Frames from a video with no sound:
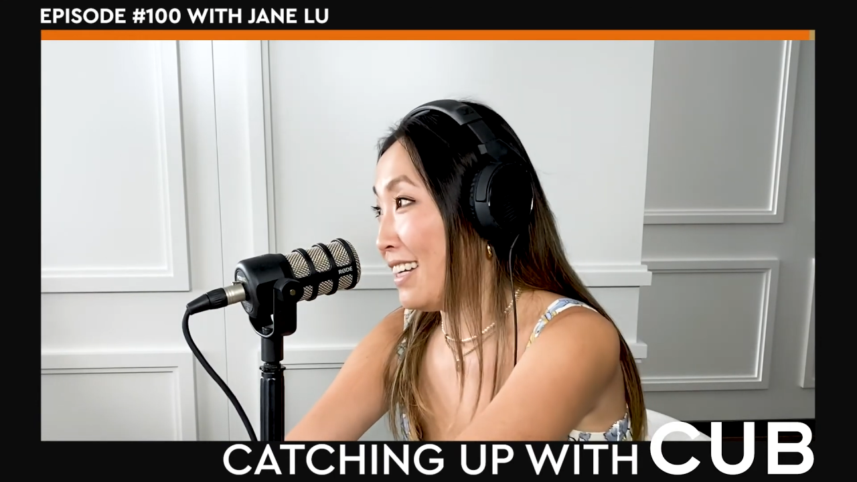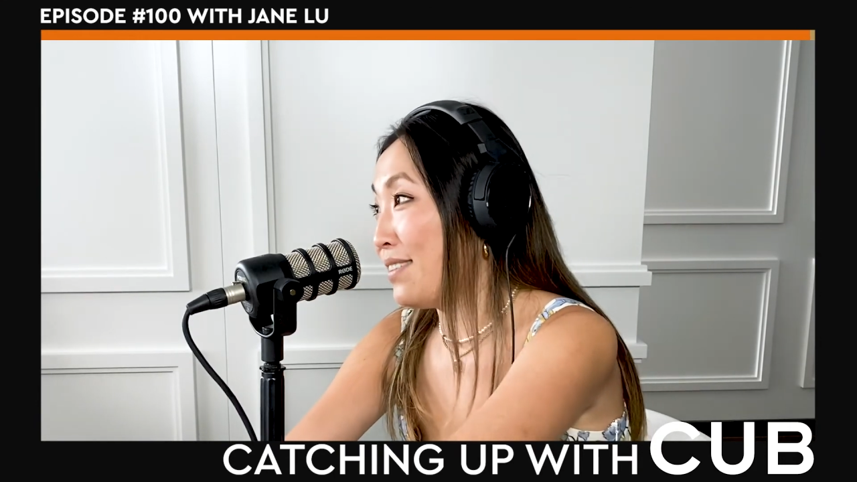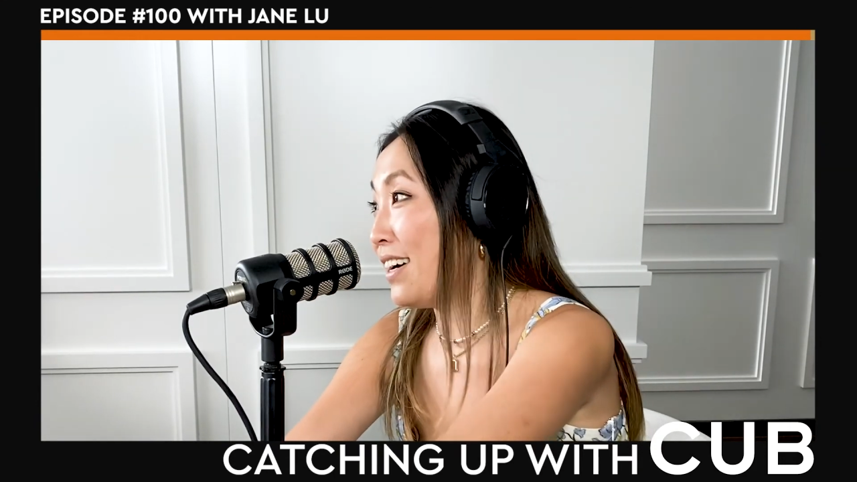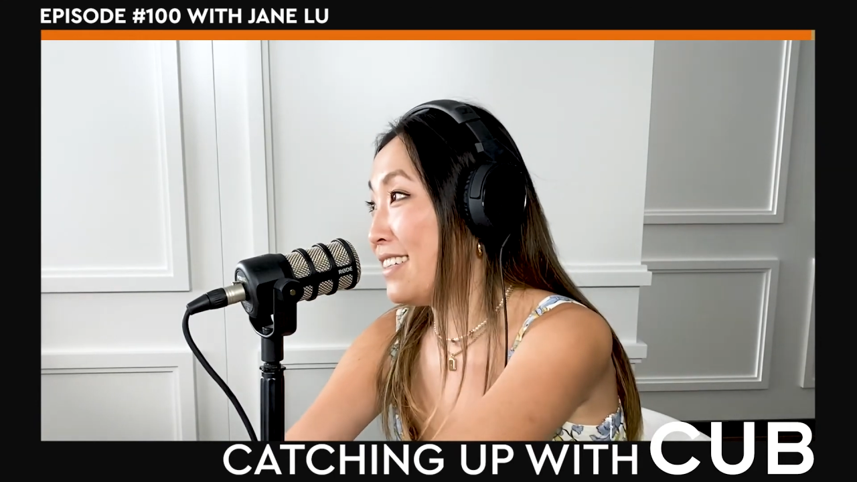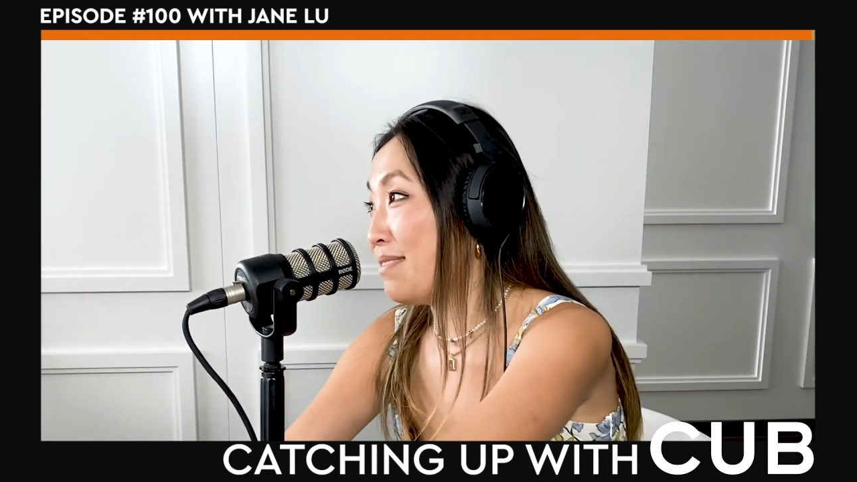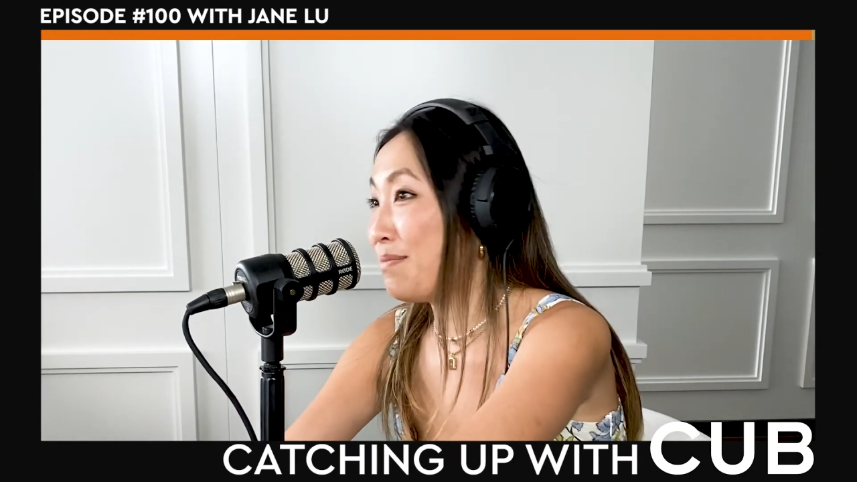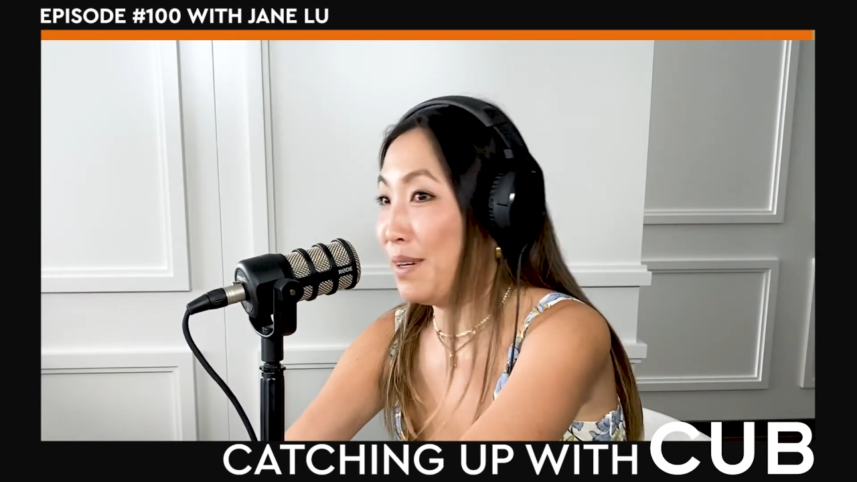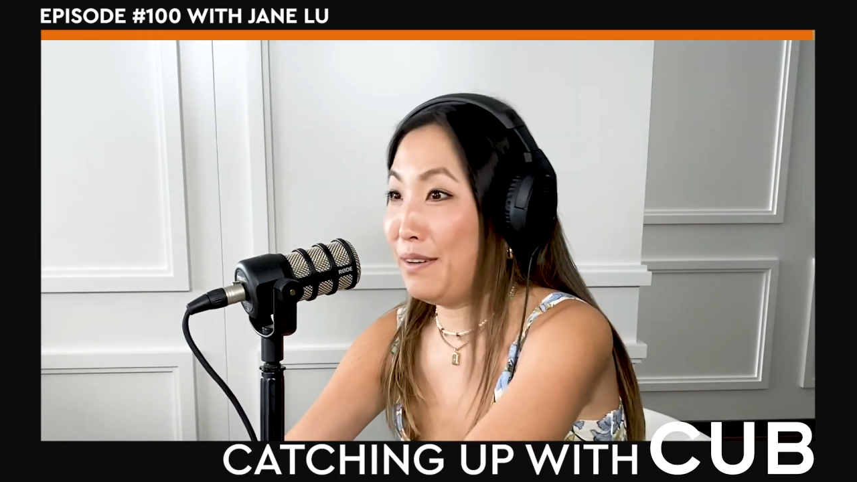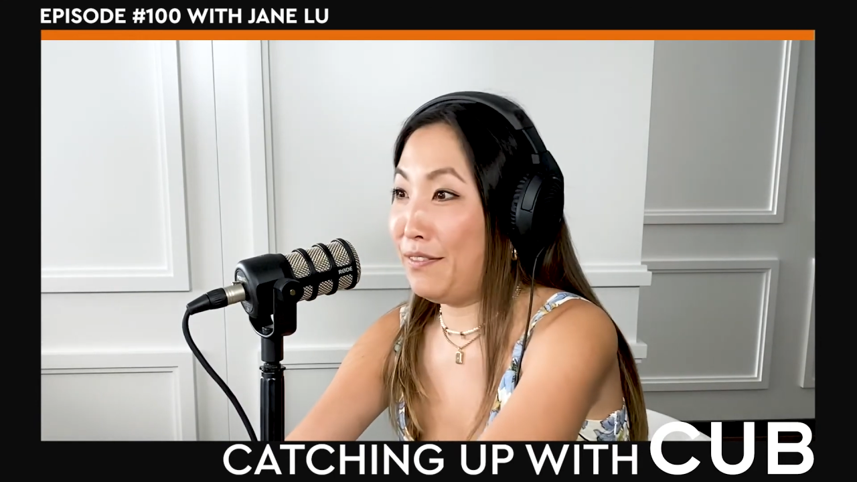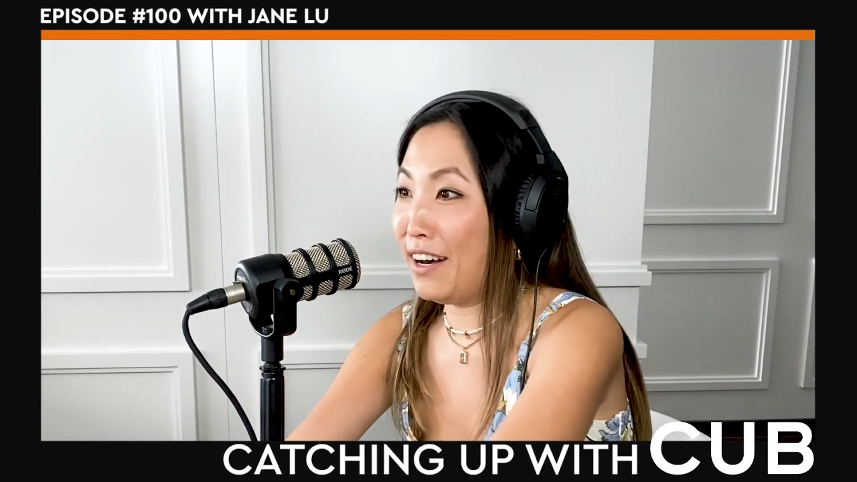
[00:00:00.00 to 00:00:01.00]
Otherwise I'm
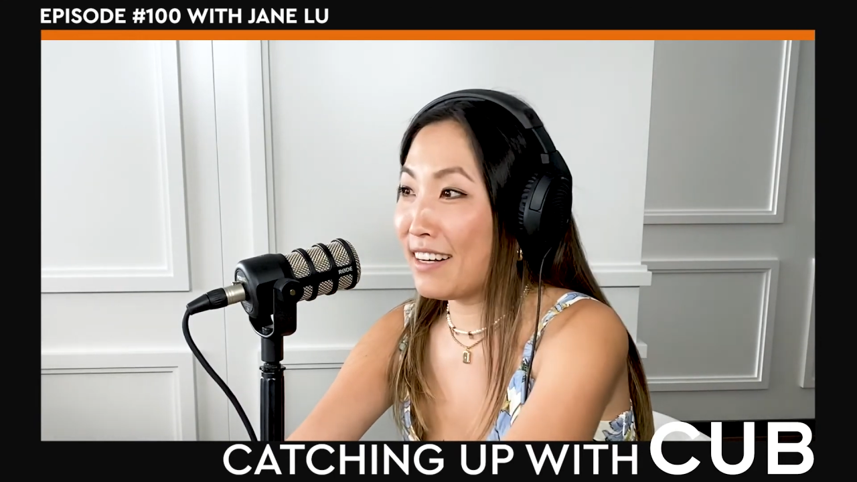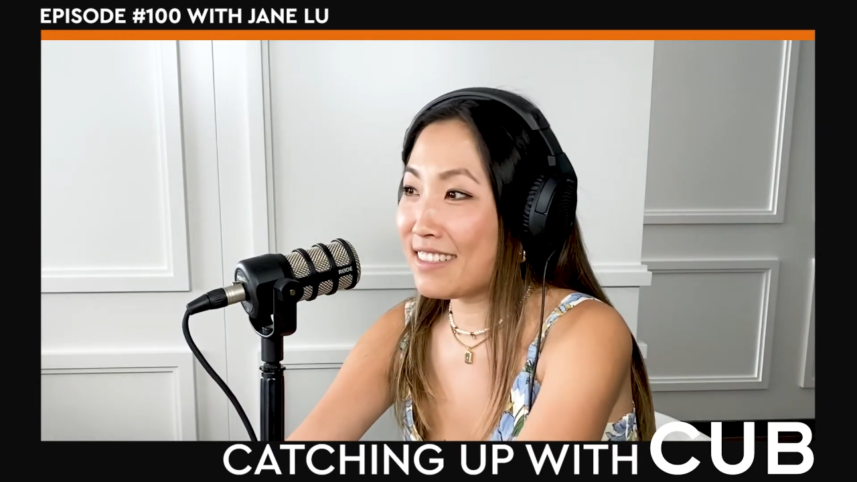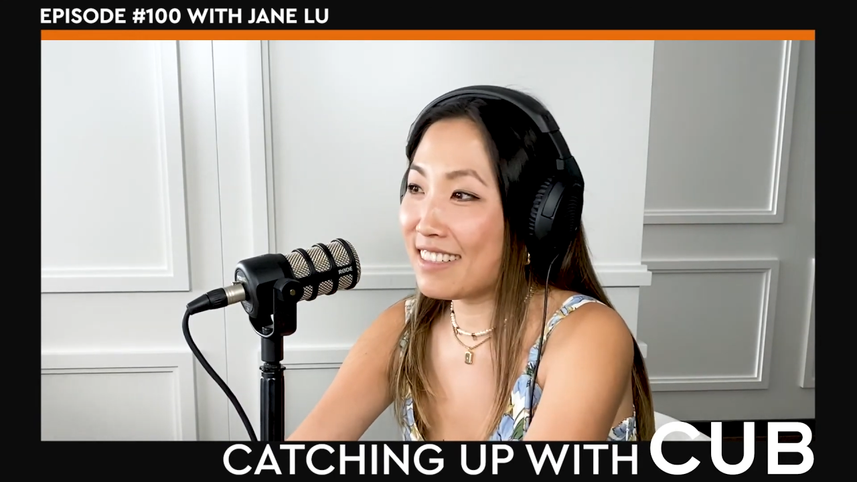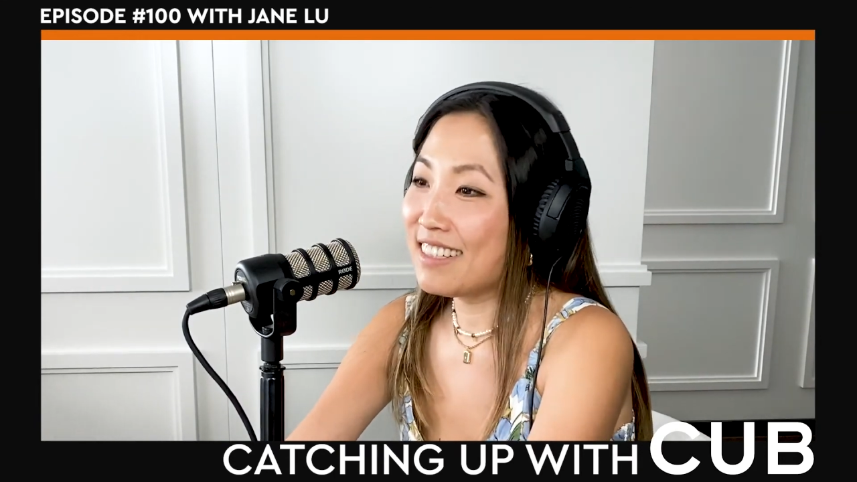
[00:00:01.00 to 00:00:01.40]
pretty fucked.